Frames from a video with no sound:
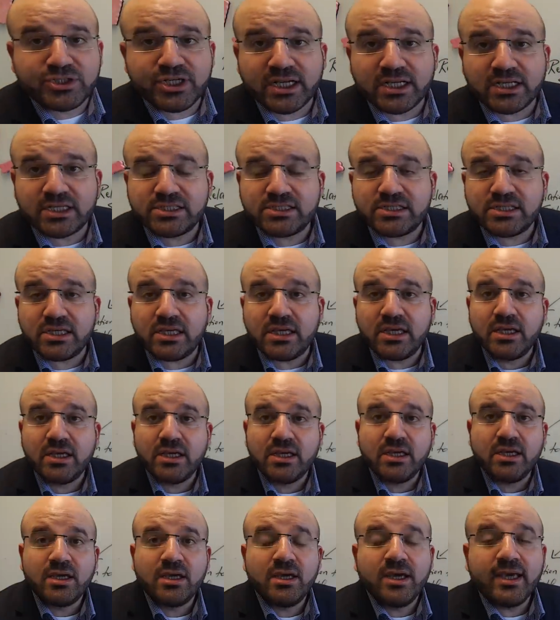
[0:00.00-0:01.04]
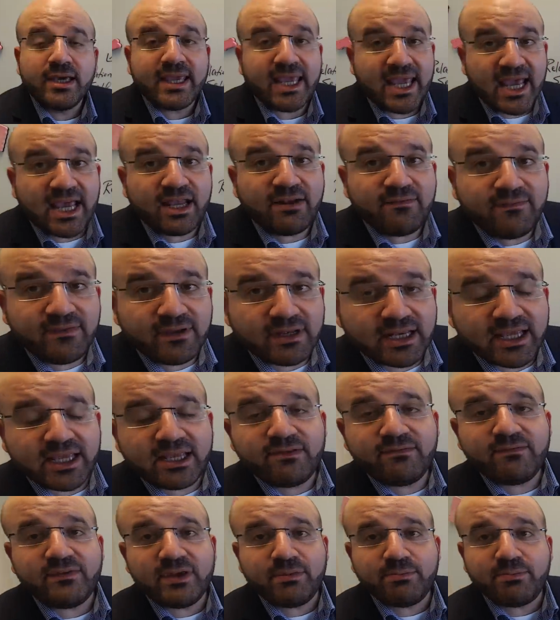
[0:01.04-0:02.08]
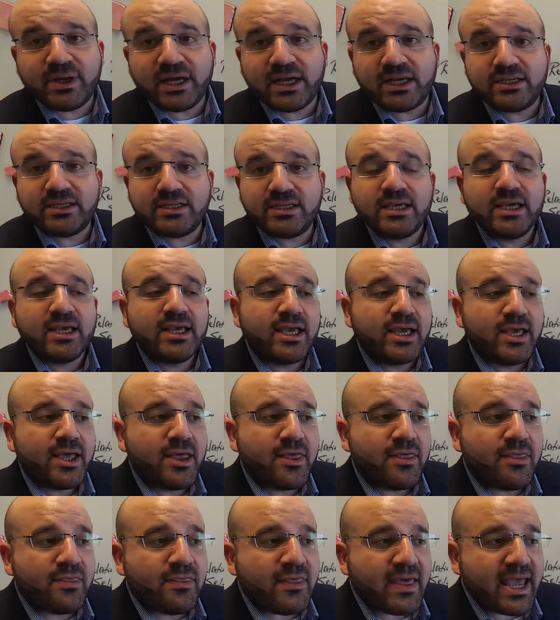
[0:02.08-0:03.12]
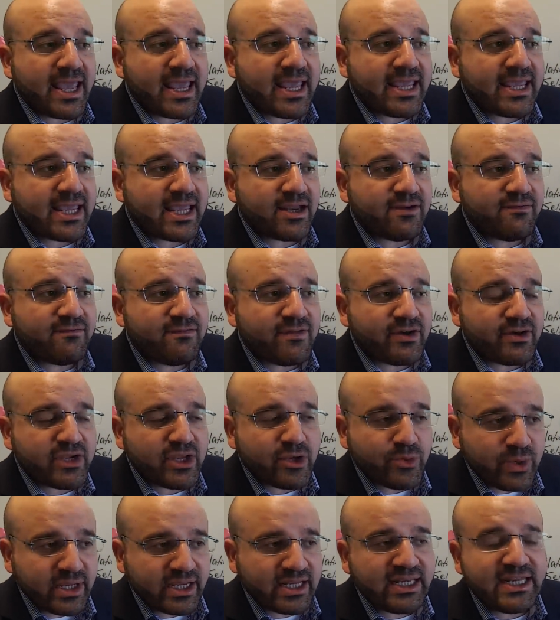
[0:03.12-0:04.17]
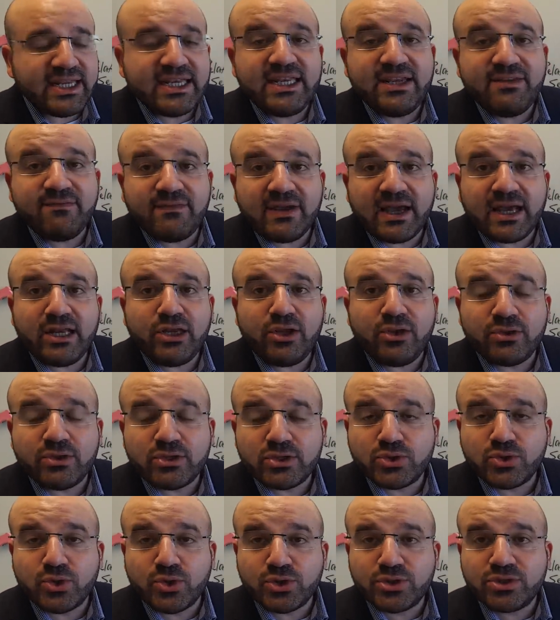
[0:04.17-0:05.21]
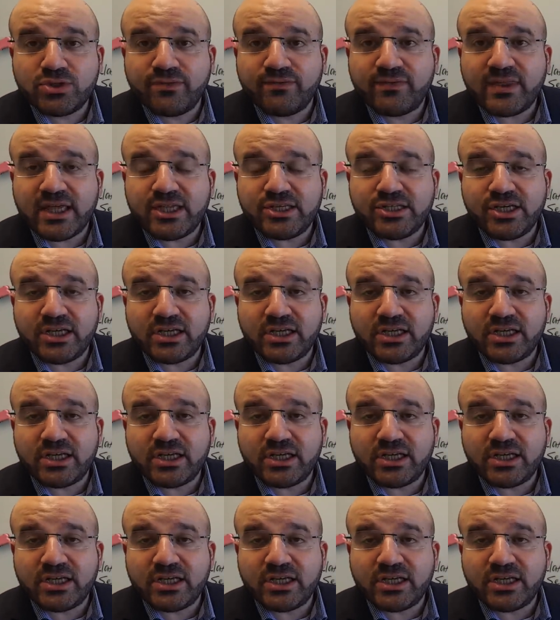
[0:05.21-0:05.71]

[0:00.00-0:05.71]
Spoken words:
jealousy, can feel envy, but they can very quickly devalue the source of that